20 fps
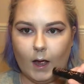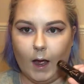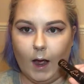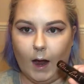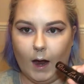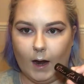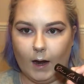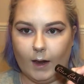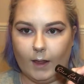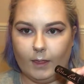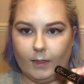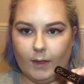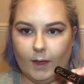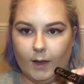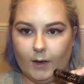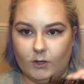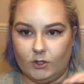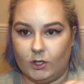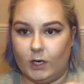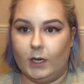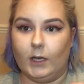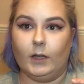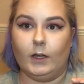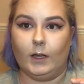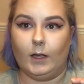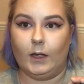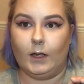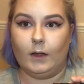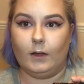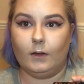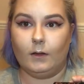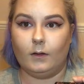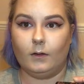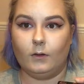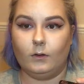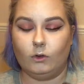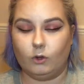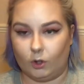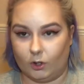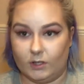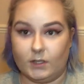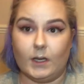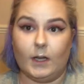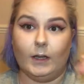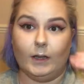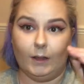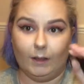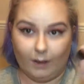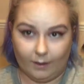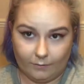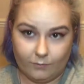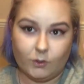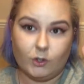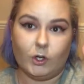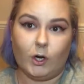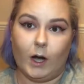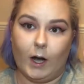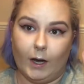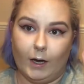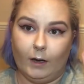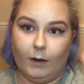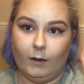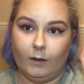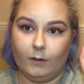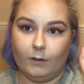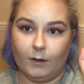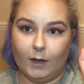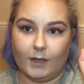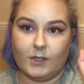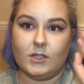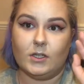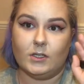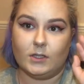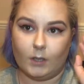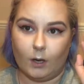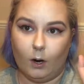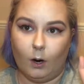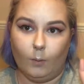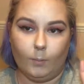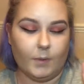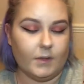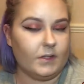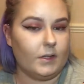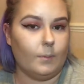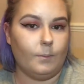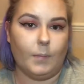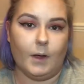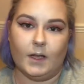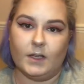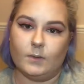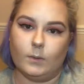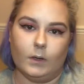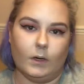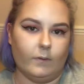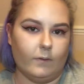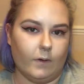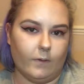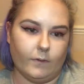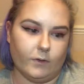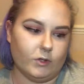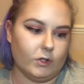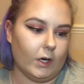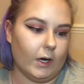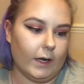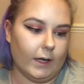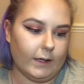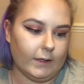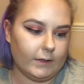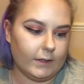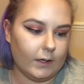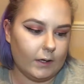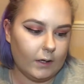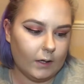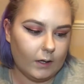and it generally does lift your eyelashes up. It's the best one I've ever tried.